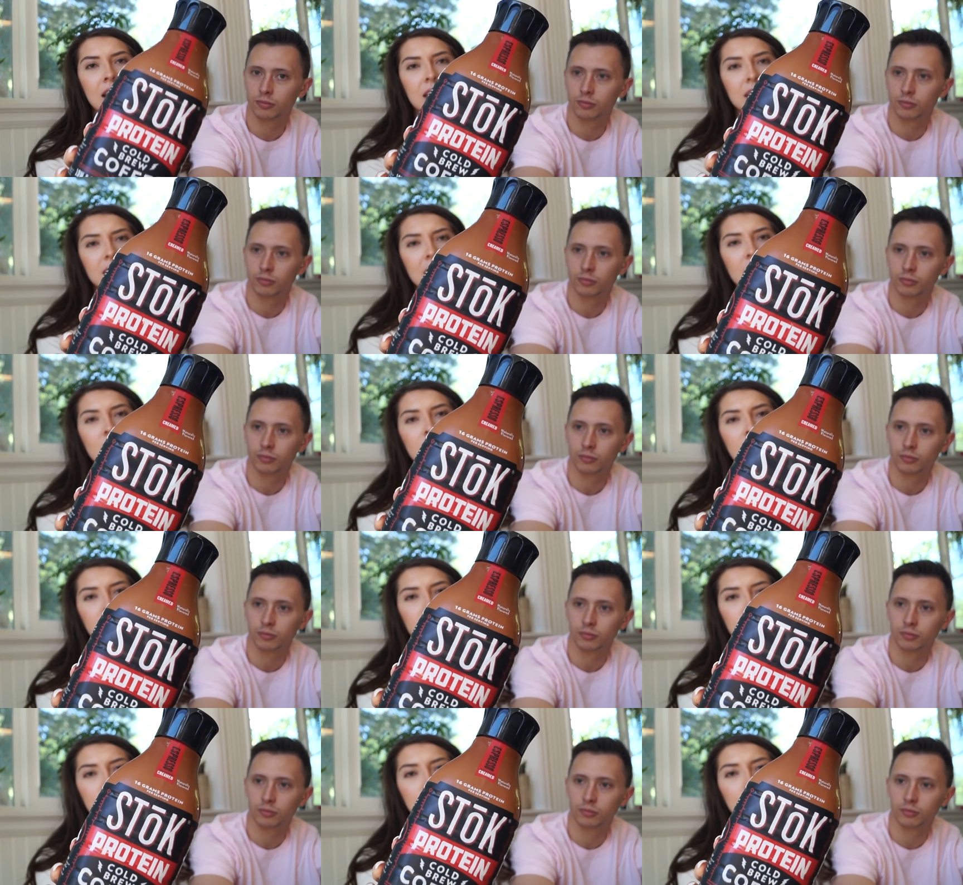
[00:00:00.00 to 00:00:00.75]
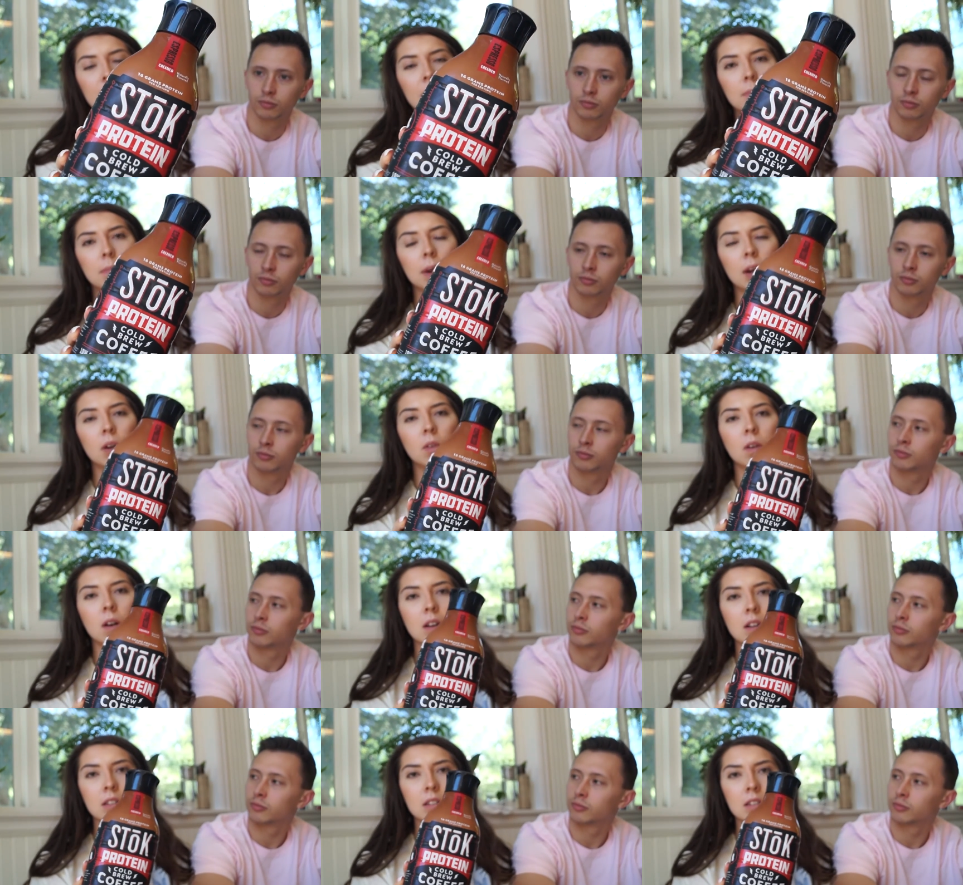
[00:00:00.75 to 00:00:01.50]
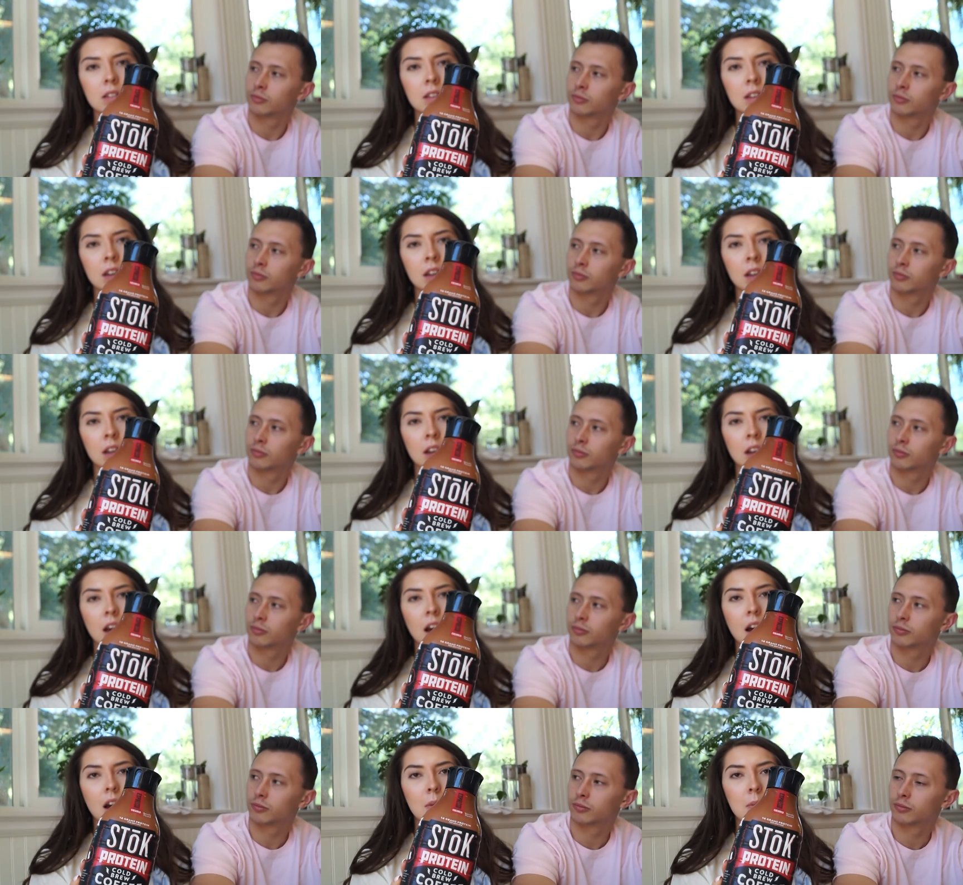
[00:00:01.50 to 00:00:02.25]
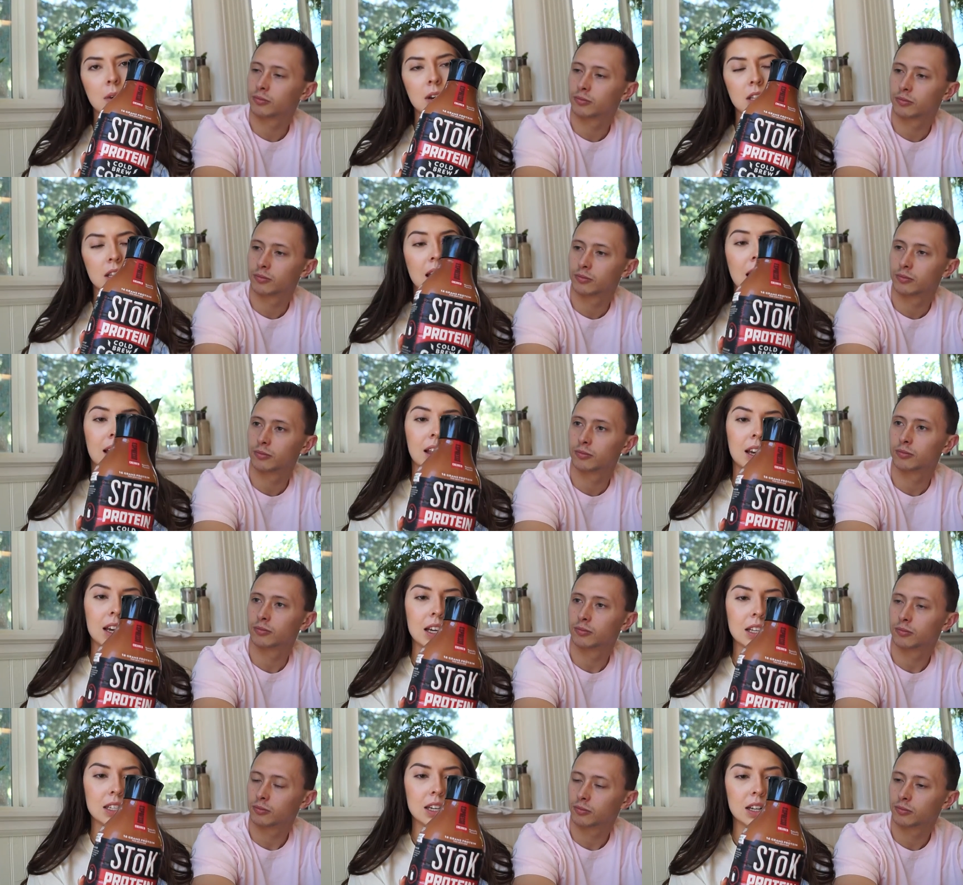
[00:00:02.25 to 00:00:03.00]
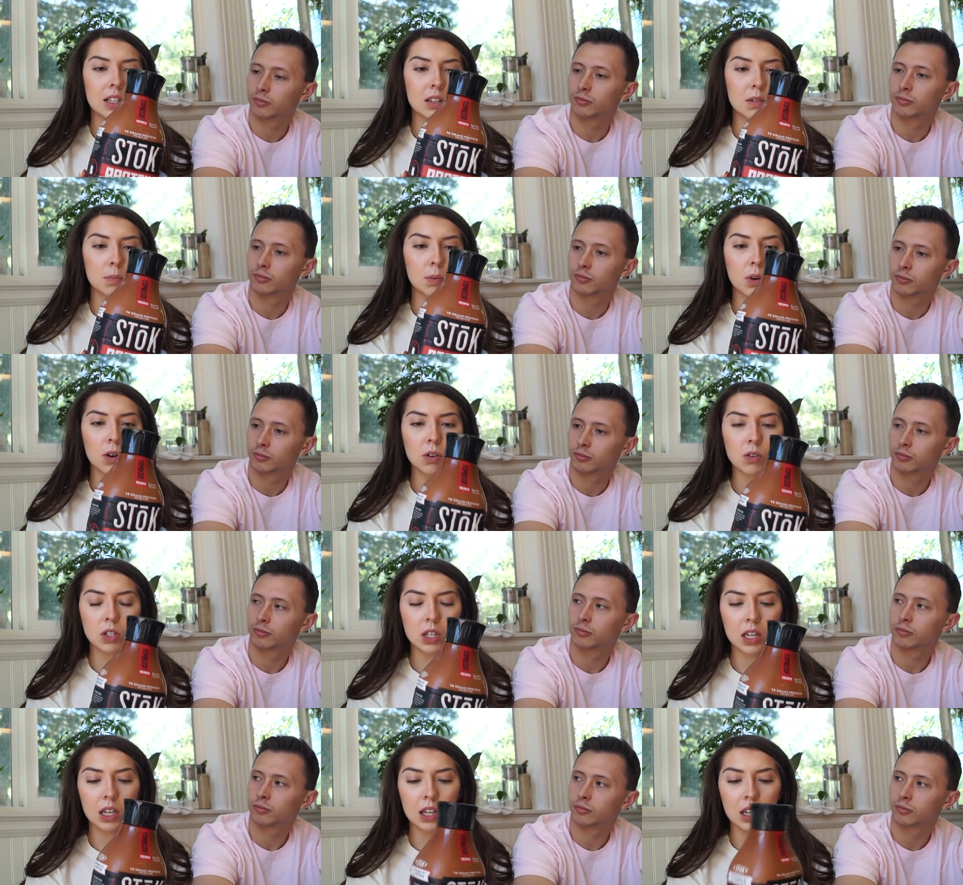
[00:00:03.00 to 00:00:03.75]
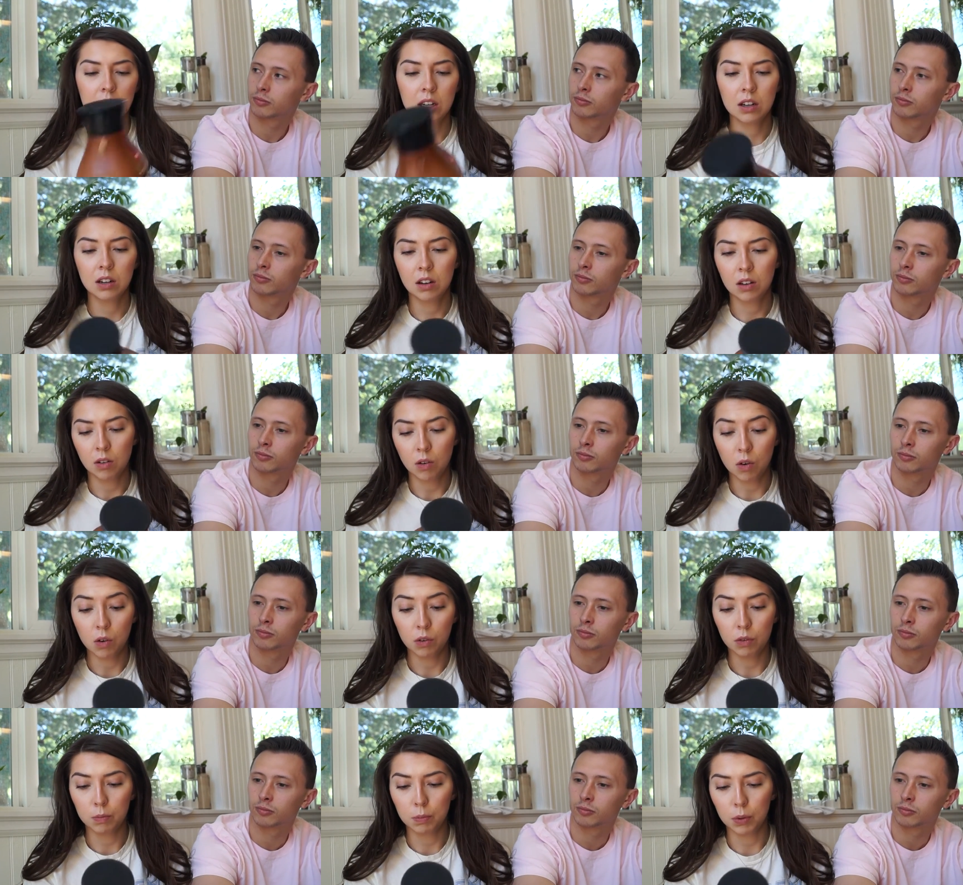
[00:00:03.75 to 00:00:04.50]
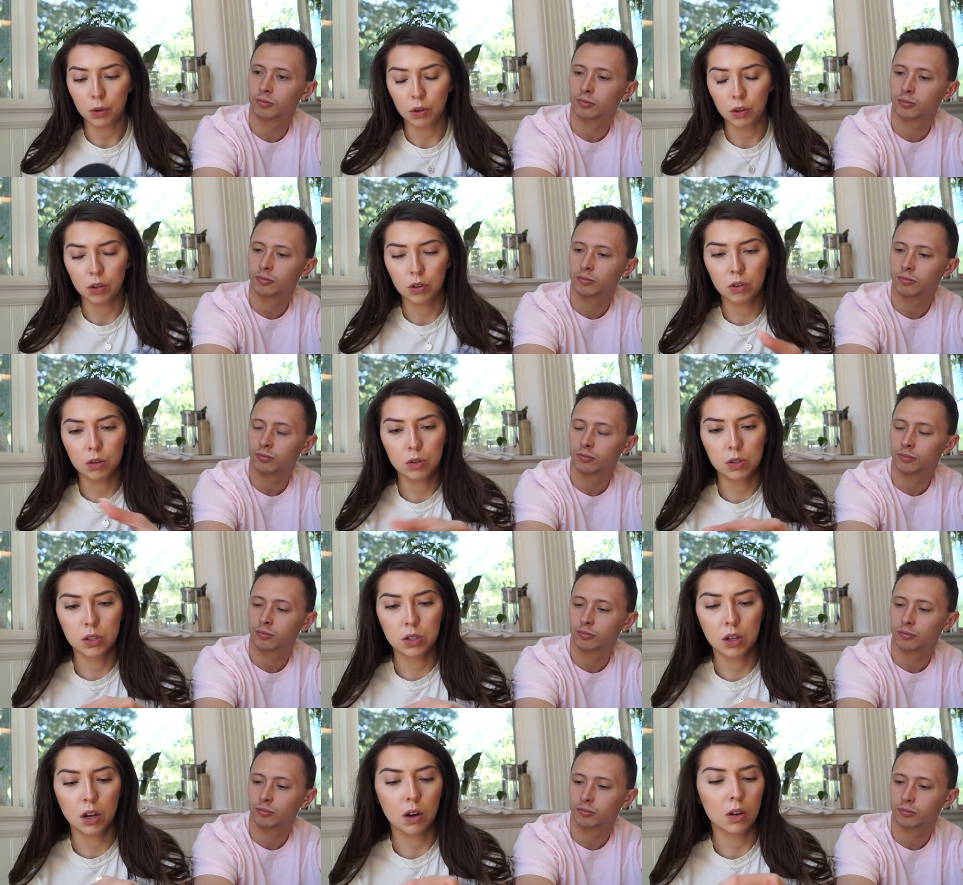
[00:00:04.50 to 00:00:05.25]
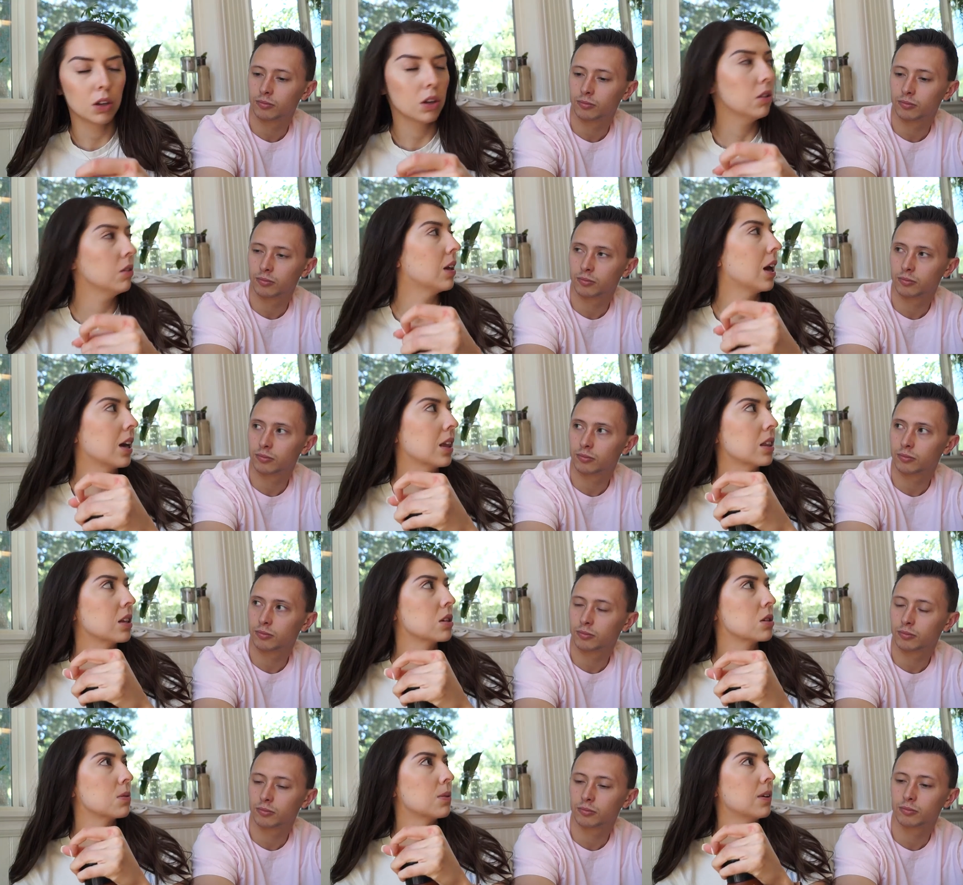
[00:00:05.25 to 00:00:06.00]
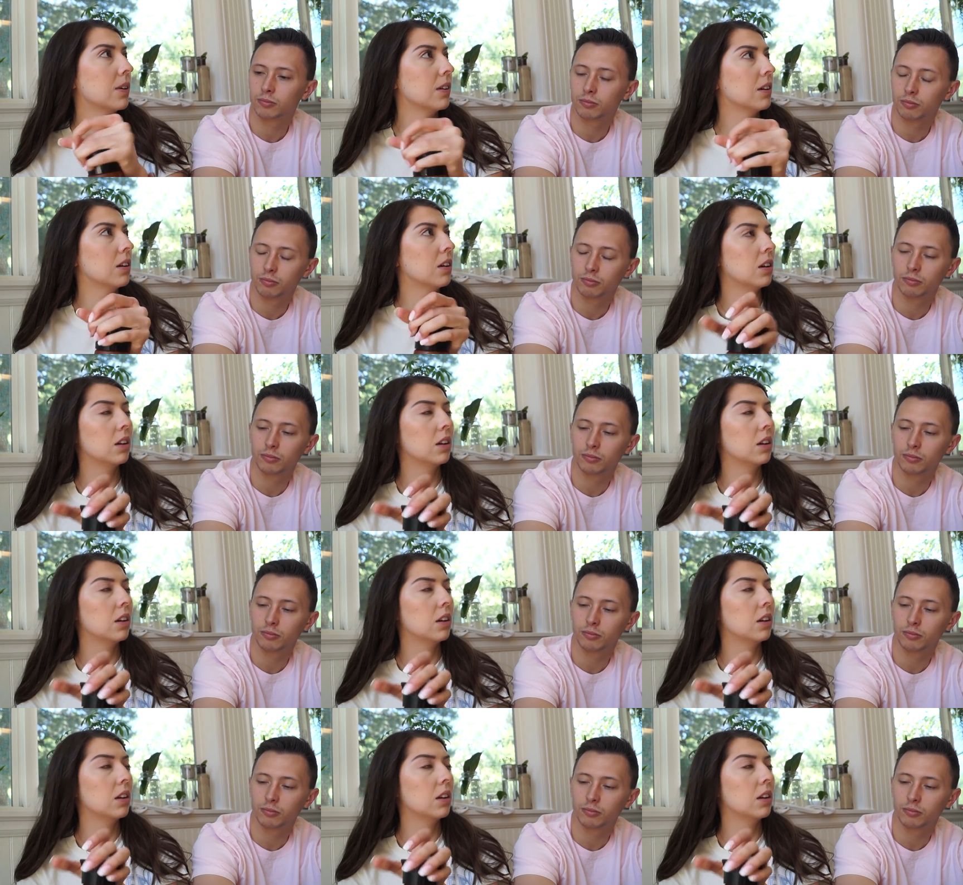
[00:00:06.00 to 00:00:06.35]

Speaker 1: It's like one of those big, big ones. Um, yeah, like I said, it's a protein cold brew. So you like this one?